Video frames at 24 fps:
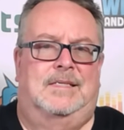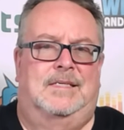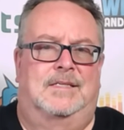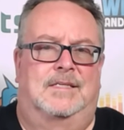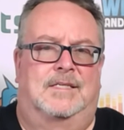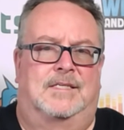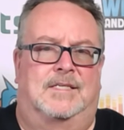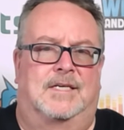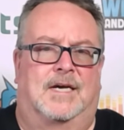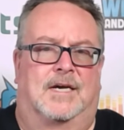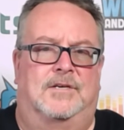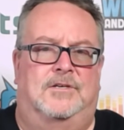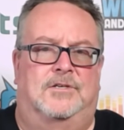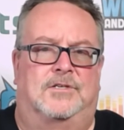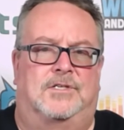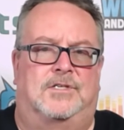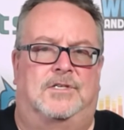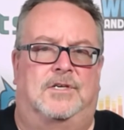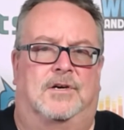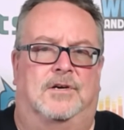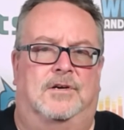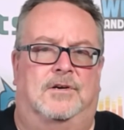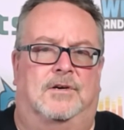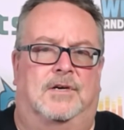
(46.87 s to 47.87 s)
the Dodgers
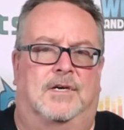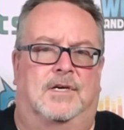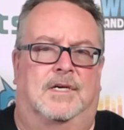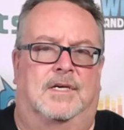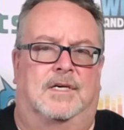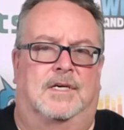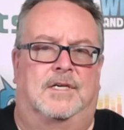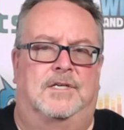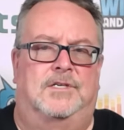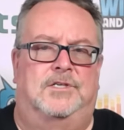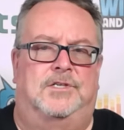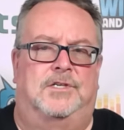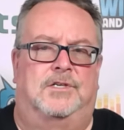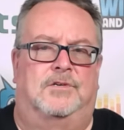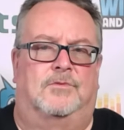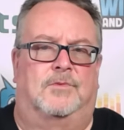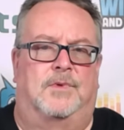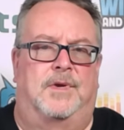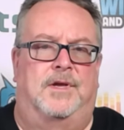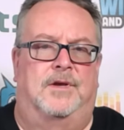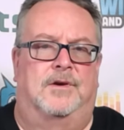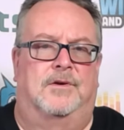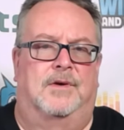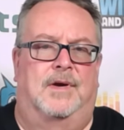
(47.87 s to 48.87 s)
starter Hyunjin
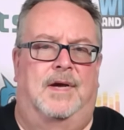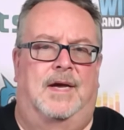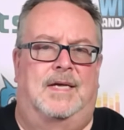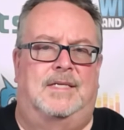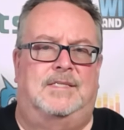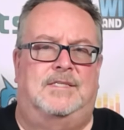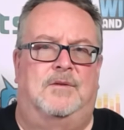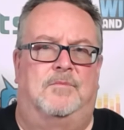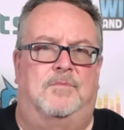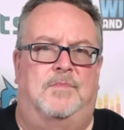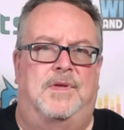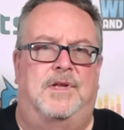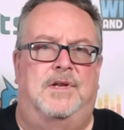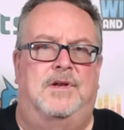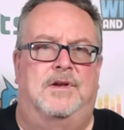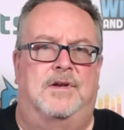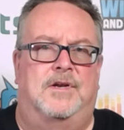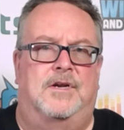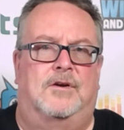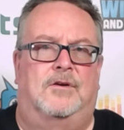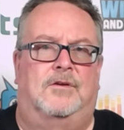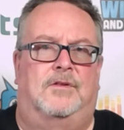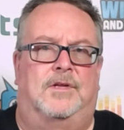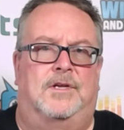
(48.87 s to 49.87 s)
Ryu hasn't been
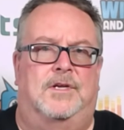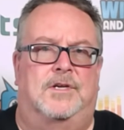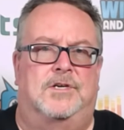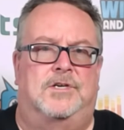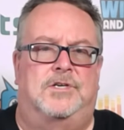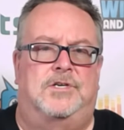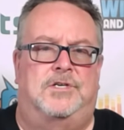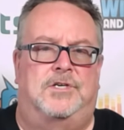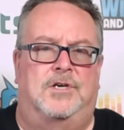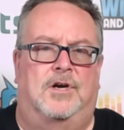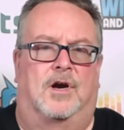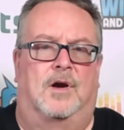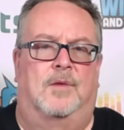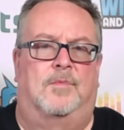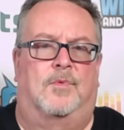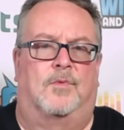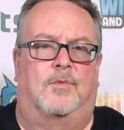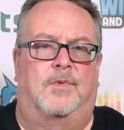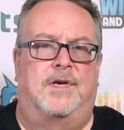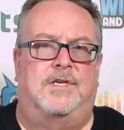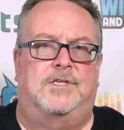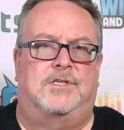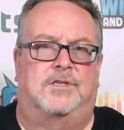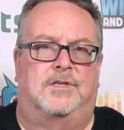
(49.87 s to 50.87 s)
nearly as sharp
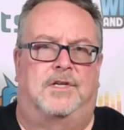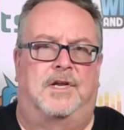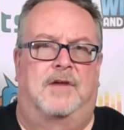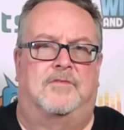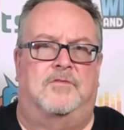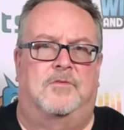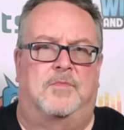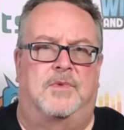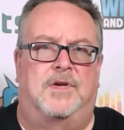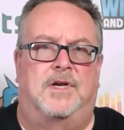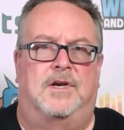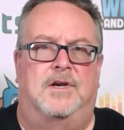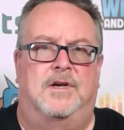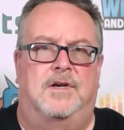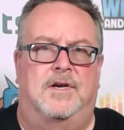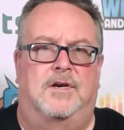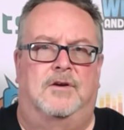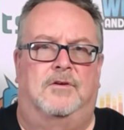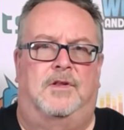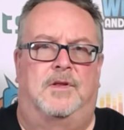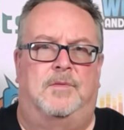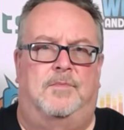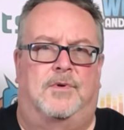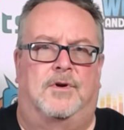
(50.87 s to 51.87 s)
recently after being
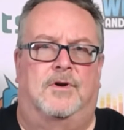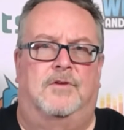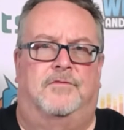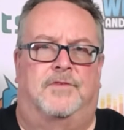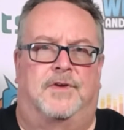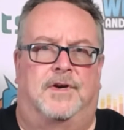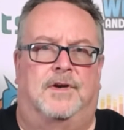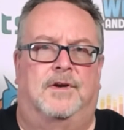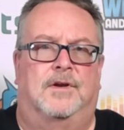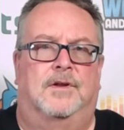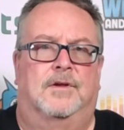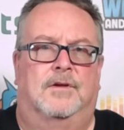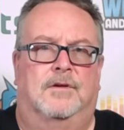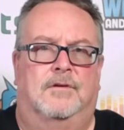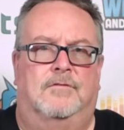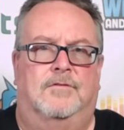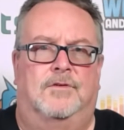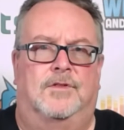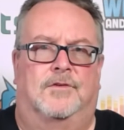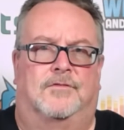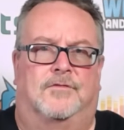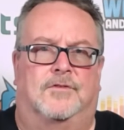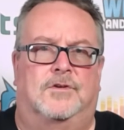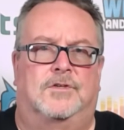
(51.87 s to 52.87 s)
nearly perfect
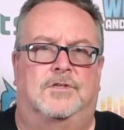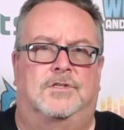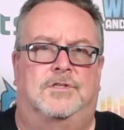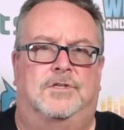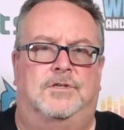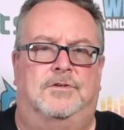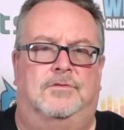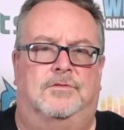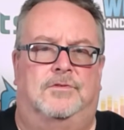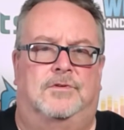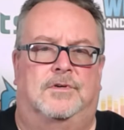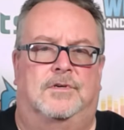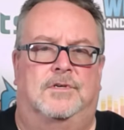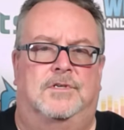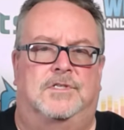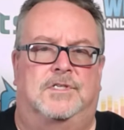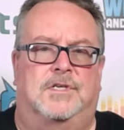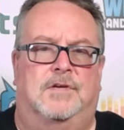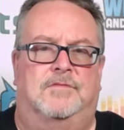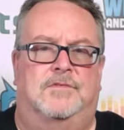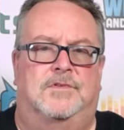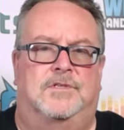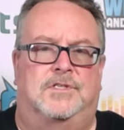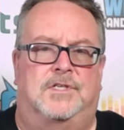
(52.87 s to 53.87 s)
for the first two-thirds
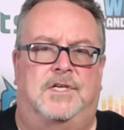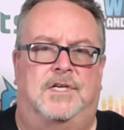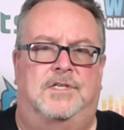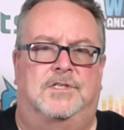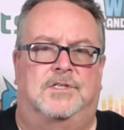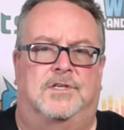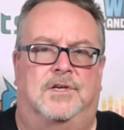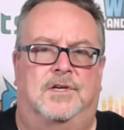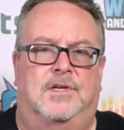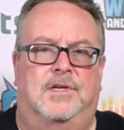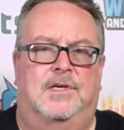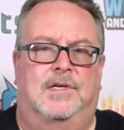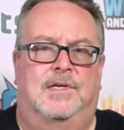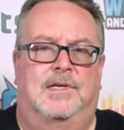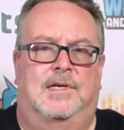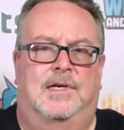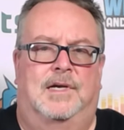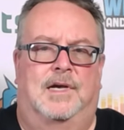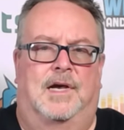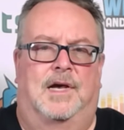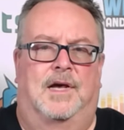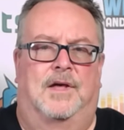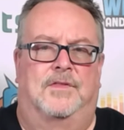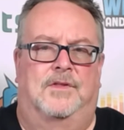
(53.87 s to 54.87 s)
of the season.
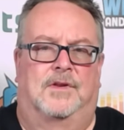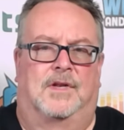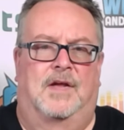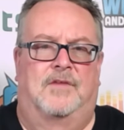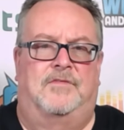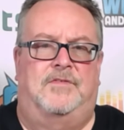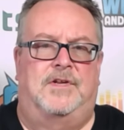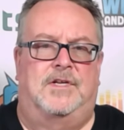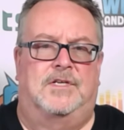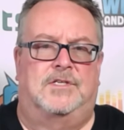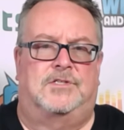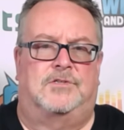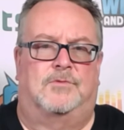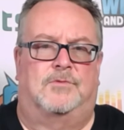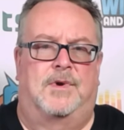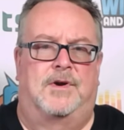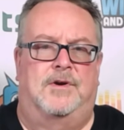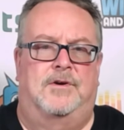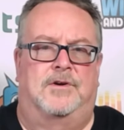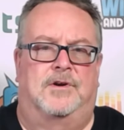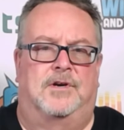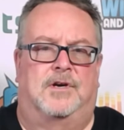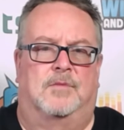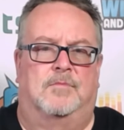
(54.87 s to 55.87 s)
The lefty has
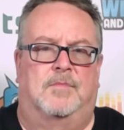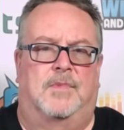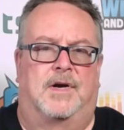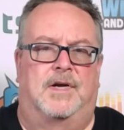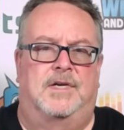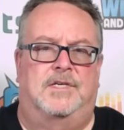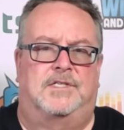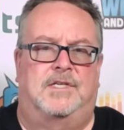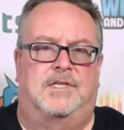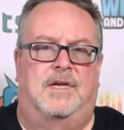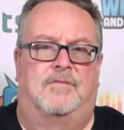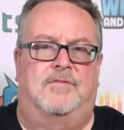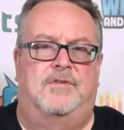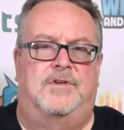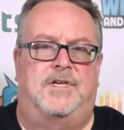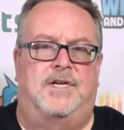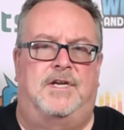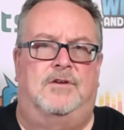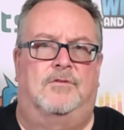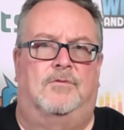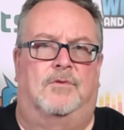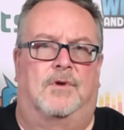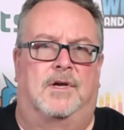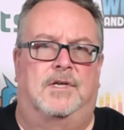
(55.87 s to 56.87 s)
surrendered a combined
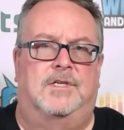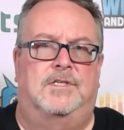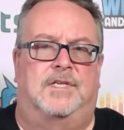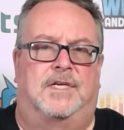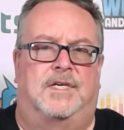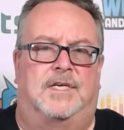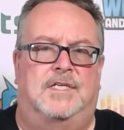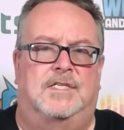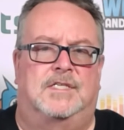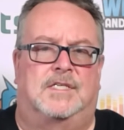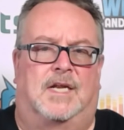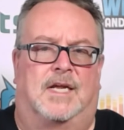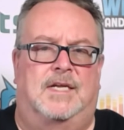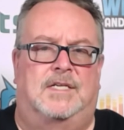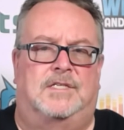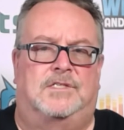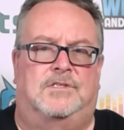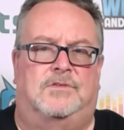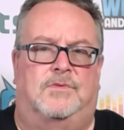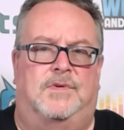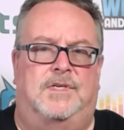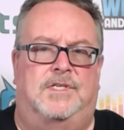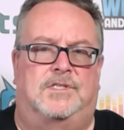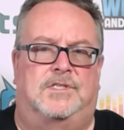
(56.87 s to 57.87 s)
17 runs in his
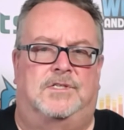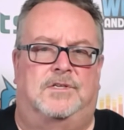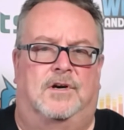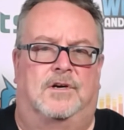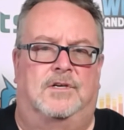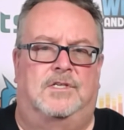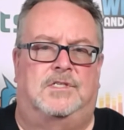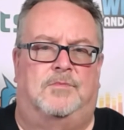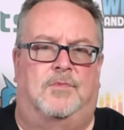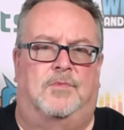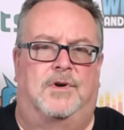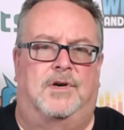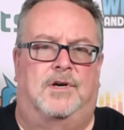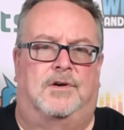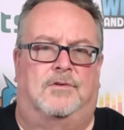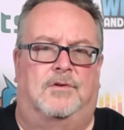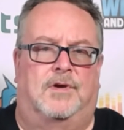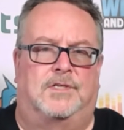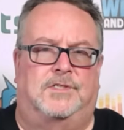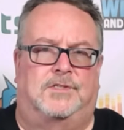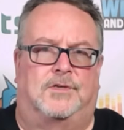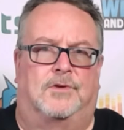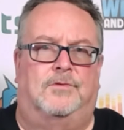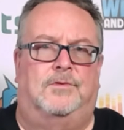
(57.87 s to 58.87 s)
last three starts, spread
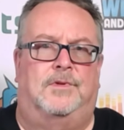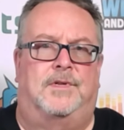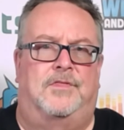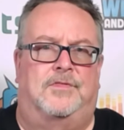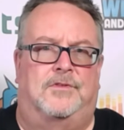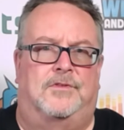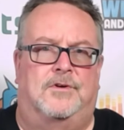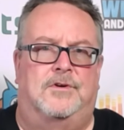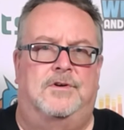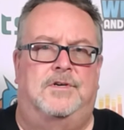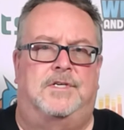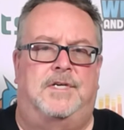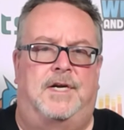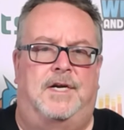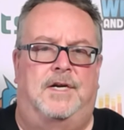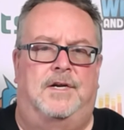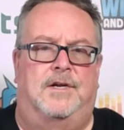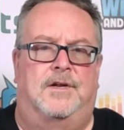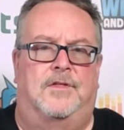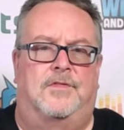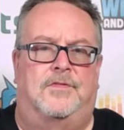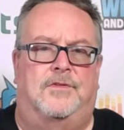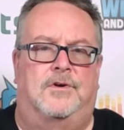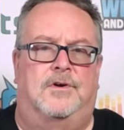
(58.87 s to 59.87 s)
across only 13
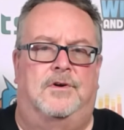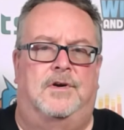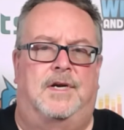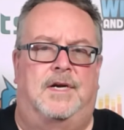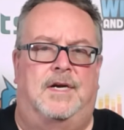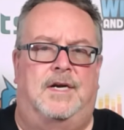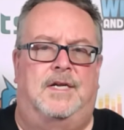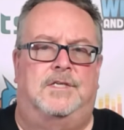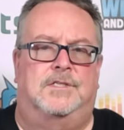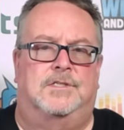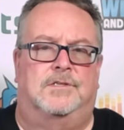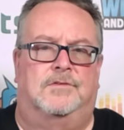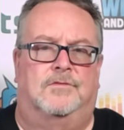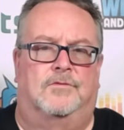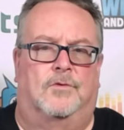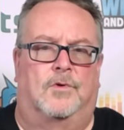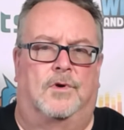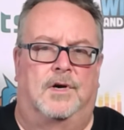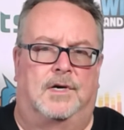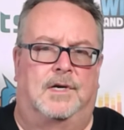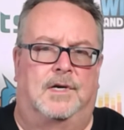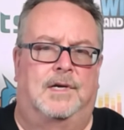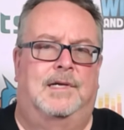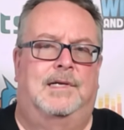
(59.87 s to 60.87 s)
and a third innings of
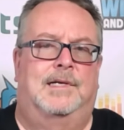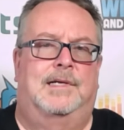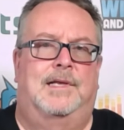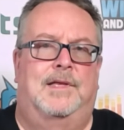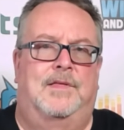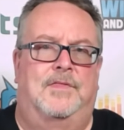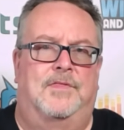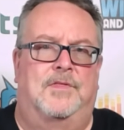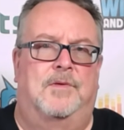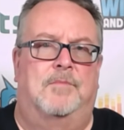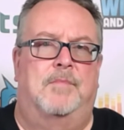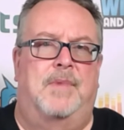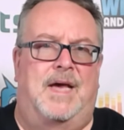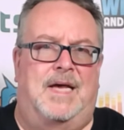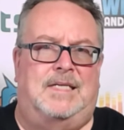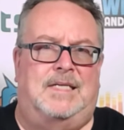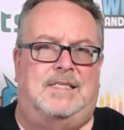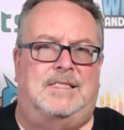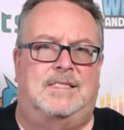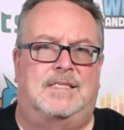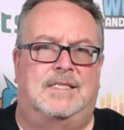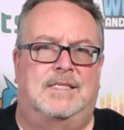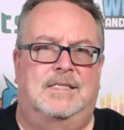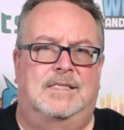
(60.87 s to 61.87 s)
work. The
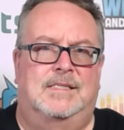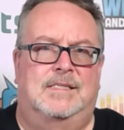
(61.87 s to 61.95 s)
Mets,